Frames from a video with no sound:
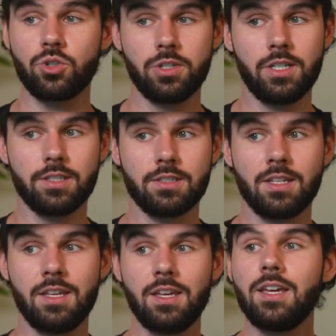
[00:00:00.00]
trees.
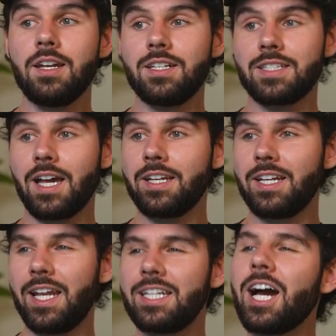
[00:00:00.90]
Designed in
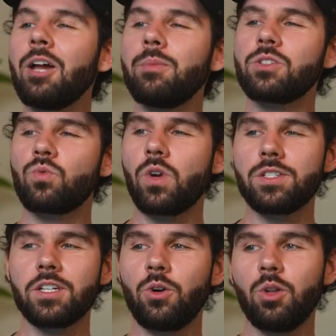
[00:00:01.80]
a timeless
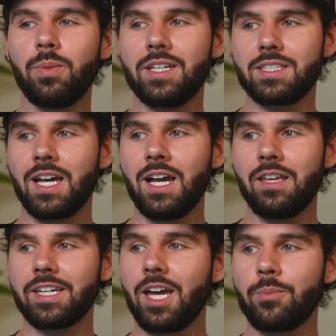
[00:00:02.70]
rustic oil painting style
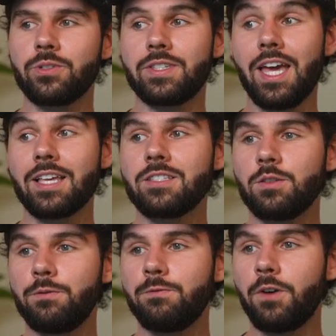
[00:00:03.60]
that captures the essence
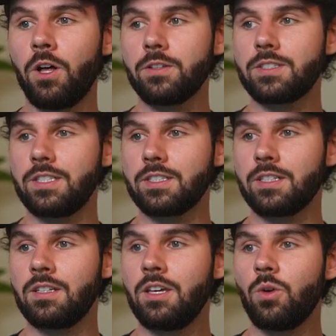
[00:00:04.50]
of fall
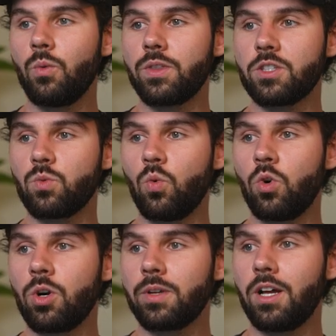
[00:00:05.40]
season with its
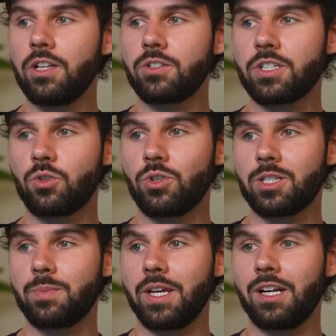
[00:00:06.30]
warm colors and
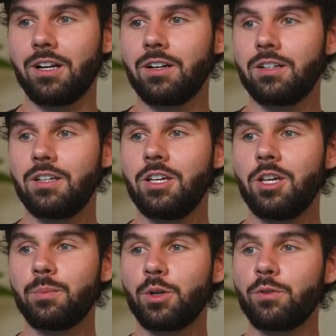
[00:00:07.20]
crisp air.
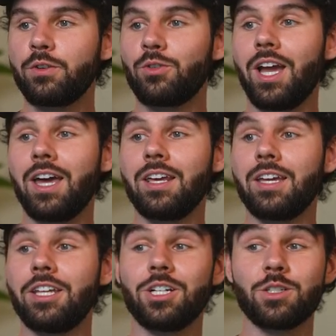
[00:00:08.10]
Perfect for adding
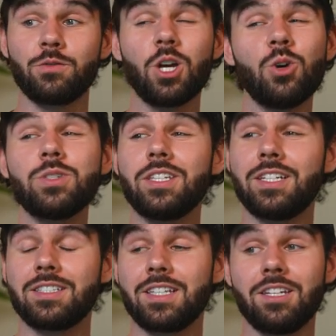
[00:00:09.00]
a touch of
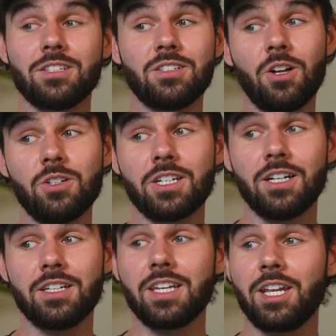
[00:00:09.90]
coziness and
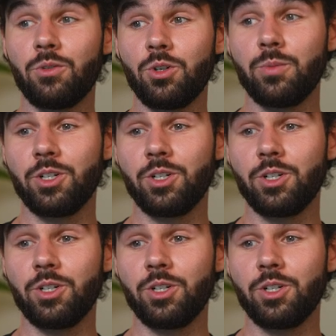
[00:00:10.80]
nostalgia to any room